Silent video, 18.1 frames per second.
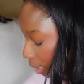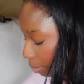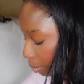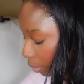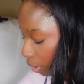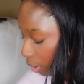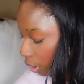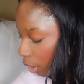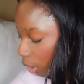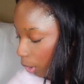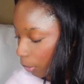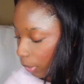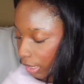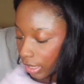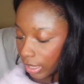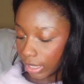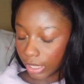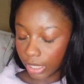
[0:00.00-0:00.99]
am gonna go
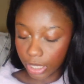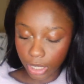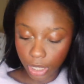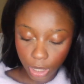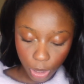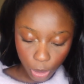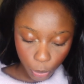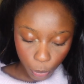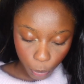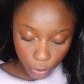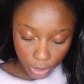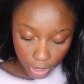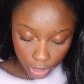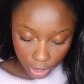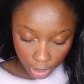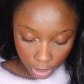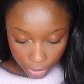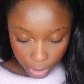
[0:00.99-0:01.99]
in
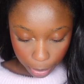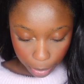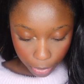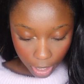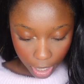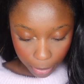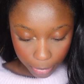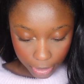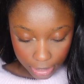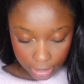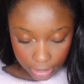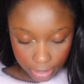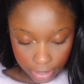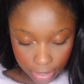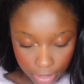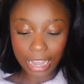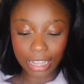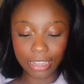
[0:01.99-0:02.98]
with the
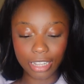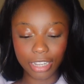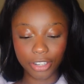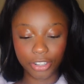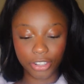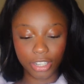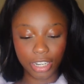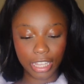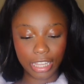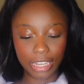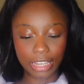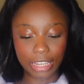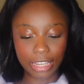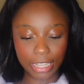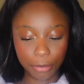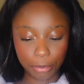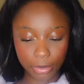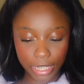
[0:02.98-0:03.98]
Promise eyeliner and
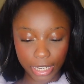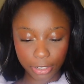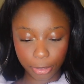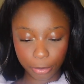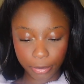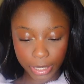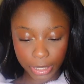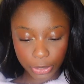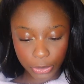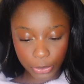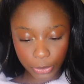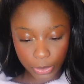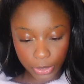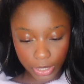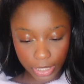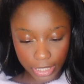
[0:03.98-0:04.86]
lip liner pencil